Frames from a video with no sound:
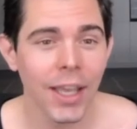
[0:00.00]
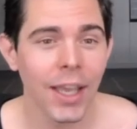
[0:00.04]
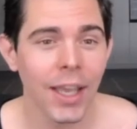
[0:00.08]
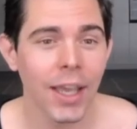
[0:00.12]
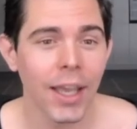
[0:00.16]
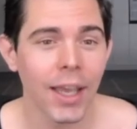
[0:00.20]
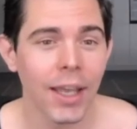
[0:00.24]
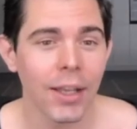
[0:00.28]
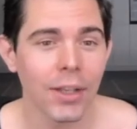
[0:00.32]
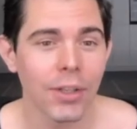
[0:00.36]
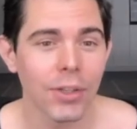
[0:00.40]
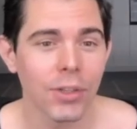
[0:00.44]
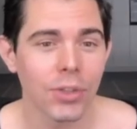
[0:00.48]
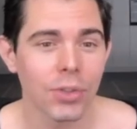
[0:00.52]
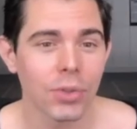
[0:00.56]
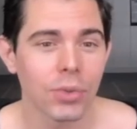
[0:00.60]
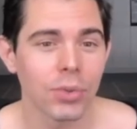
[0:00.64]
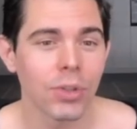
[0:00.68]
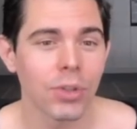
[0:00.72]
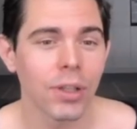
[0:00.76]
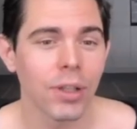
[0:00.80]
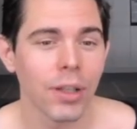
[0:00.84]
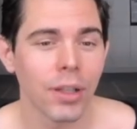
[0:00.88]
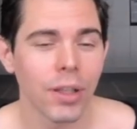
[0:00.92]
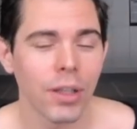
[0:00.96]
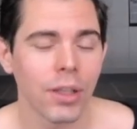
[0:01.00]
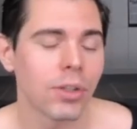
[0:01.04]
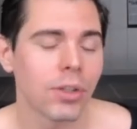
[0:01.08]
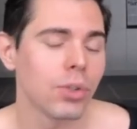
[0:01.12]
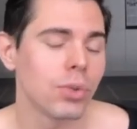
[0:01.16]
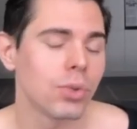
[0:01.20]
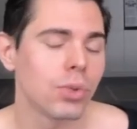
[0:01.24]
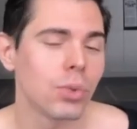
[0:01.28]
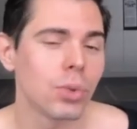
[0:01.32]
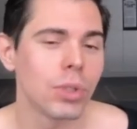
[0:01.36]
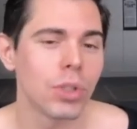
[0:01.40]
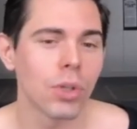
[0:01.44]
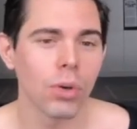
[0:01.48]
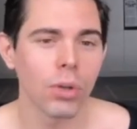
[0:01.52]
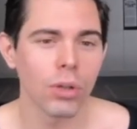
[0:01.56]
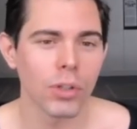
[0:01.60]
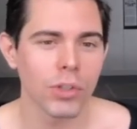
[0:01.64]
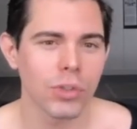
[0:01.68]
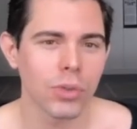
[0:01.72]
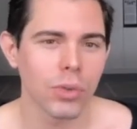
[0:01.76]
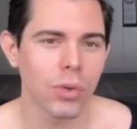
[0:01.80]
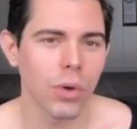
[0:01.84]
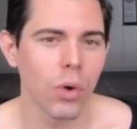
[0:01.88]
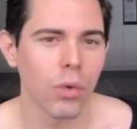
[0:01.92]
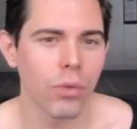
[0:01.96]
and you do, uh, you do it
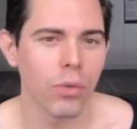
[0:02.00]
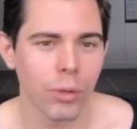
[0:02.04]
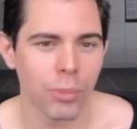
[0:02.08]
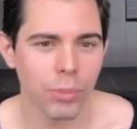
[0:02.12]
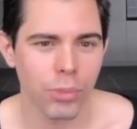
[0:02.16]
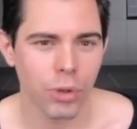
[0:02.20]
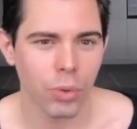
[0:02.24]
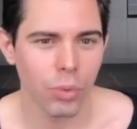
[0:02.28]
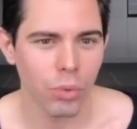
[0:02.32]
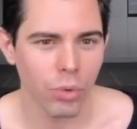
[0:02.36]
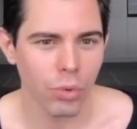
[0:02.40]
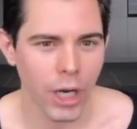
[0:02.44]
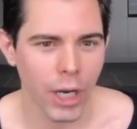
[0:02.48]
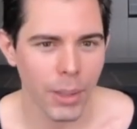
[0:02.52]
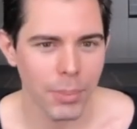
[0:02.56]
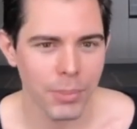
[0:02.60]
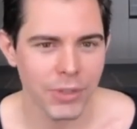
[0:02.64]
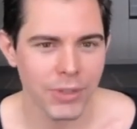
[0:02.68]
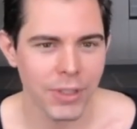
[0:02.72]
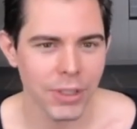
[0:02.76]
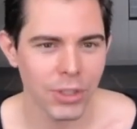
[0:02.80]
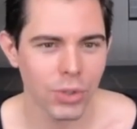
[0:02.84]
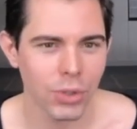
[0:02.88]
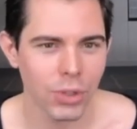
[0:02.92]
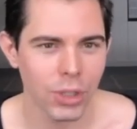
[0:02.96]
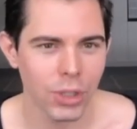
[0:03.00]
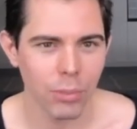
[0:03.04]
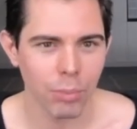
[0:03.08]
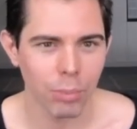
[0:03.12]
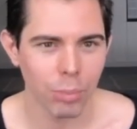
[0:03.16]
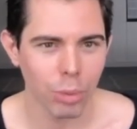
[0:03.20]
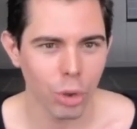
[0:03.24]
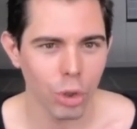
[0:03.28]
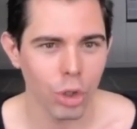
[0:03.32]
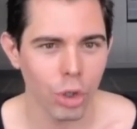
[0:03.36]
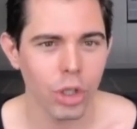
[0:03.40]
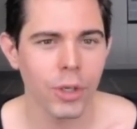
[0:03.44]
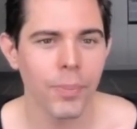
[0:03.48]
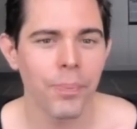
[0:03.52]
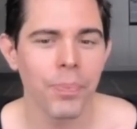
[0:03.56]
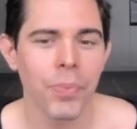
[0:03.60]
also over programs that you can book.